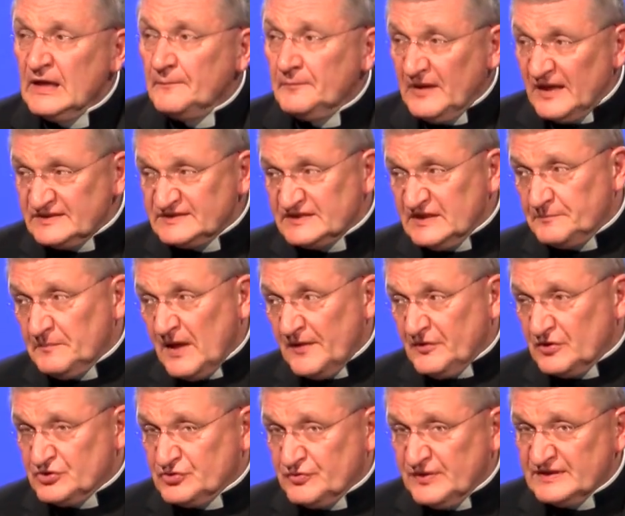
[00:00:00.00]
Blessed
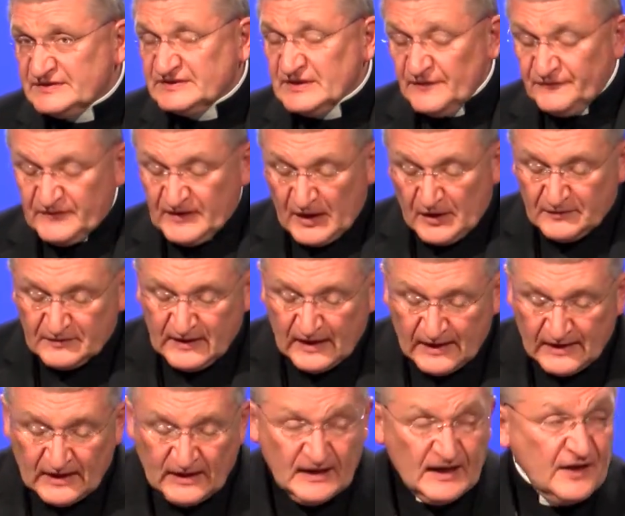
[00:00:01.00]
Mother Teresa of
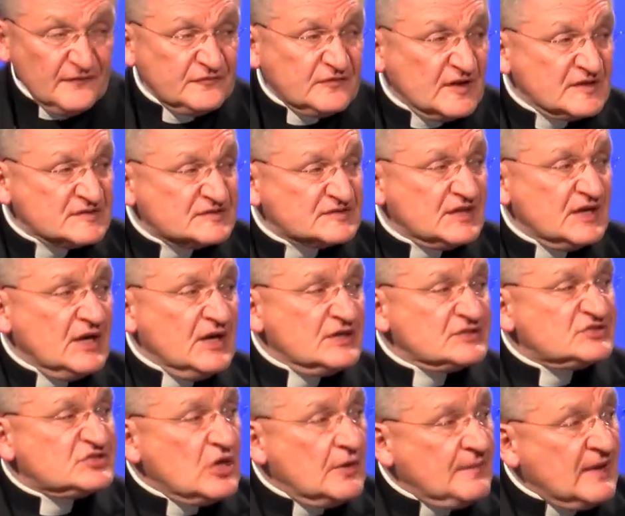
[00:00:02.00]
Calcutta left us
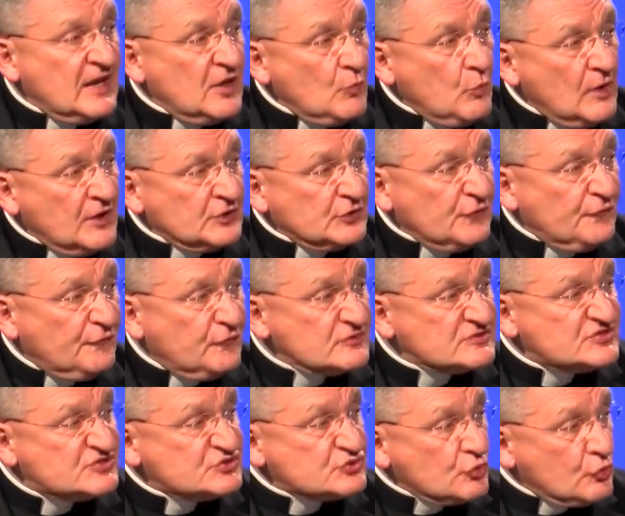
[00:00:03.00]
so many wonderful
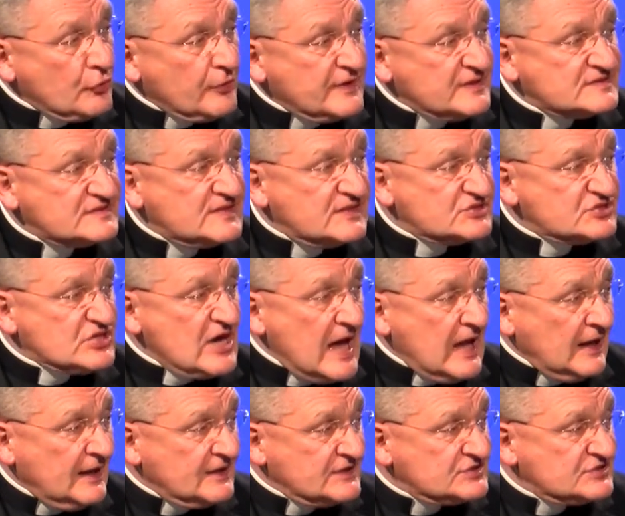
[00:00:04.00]
stories that
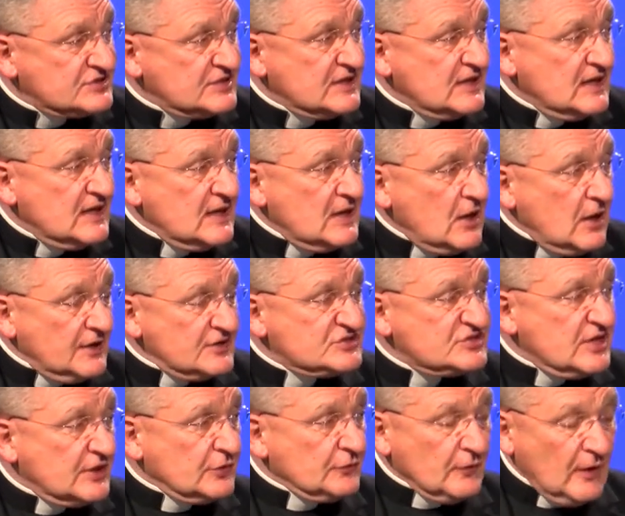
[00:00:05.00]
challenge our
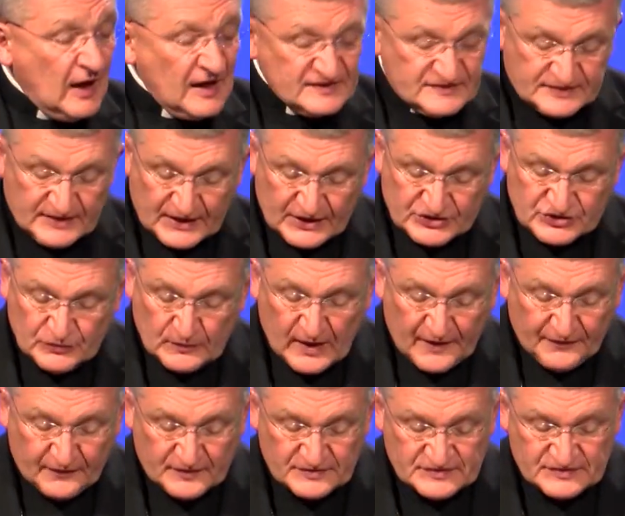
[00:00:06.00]
generosity to
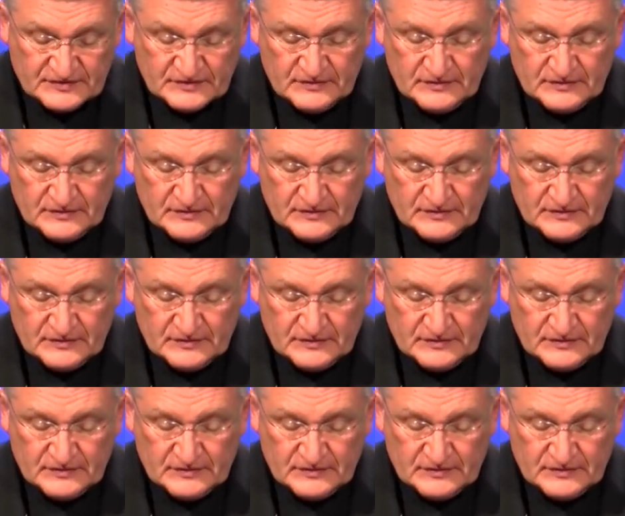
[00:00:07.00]
others.